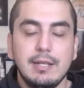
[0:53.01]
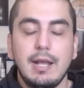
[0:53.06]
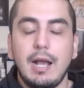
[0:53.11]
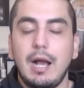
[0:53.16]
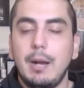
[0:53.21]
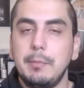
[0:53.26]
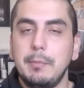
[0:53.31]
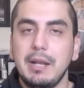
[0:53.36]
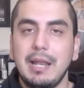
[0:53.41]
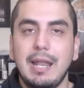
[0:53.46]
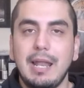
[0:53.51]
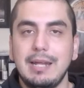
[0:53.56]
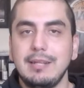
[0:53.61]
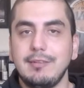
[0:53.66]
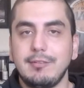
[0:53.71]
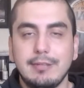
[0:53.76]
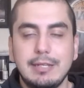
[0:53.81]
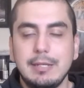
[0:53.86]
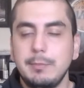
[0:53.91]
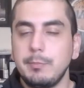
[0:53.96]
I'm a light
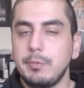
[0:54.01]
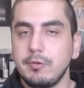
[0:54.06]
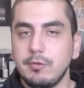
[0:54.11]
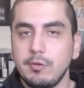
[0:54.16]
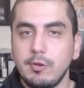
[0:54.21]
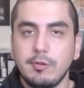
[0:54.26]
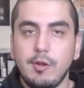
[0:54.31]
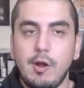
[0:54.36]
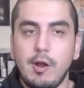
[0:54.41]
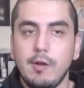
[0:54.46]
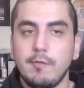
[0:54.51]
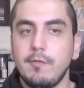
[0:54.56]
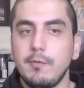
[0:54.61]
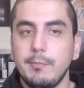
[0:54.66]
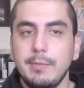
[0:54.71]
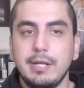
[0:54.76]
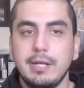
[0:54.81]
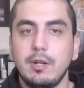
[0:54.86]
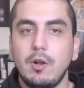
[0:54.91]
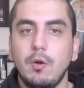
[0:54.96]
sleeper, so it's hard for
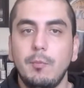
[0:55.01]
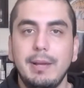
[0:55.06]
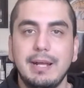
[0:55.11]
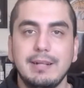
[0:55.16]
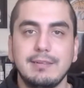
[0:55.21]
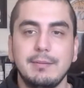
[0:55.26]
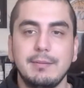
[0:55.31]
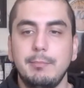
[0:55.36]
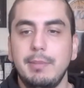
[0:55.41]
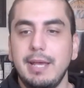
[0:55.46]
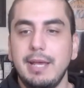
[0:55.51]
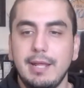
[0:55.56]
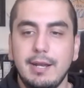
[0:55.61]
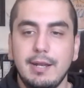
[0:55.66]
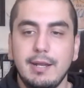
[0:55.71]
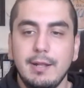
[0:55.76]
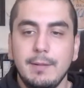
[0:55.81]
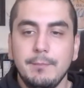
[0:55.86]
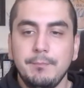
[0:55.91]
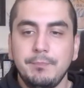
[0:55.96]
me to go back to bed
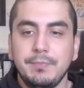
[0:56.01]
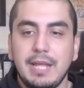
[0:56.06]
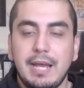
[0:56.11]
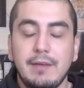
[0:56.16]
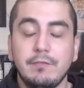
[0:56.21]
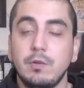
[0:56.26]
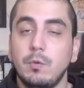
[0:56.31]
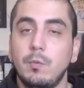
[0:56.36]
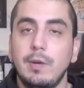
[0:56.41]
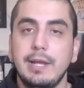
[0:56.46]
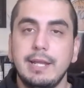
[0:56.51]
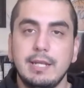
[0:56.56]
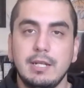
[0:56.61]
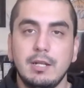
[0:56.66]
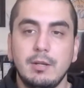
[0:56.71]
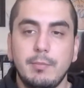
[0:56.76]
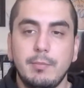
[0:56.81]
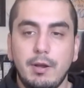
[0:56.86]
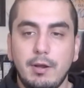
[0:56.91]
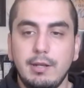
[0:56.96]
after waking
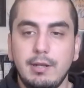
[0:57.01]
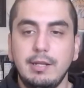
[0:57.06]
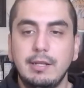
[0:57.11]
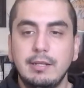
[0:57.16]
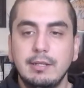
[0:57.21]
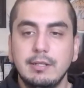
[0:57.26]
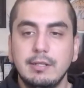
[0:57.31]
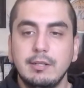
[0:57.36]
up early.